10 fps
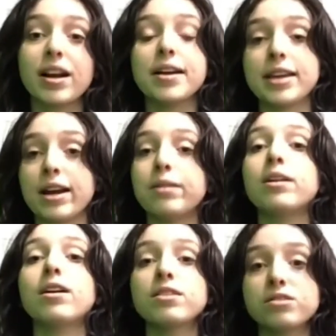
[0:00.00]
and
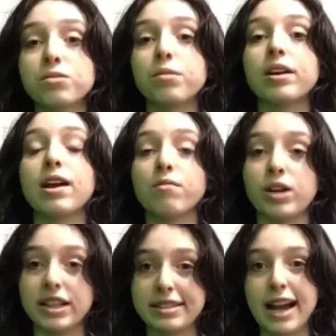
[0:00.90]
carry on the story of
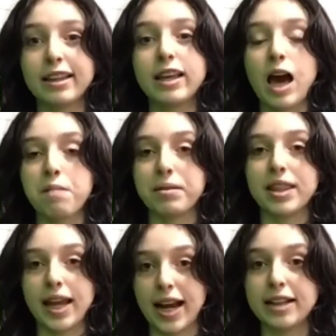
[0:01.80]
what exactly happened
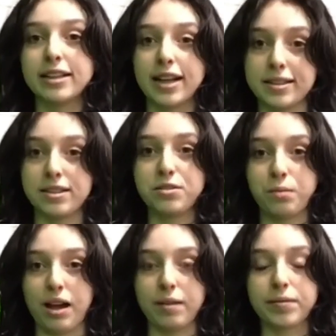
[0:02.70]
that night in
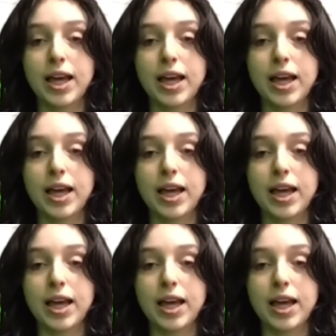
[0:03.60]
1912.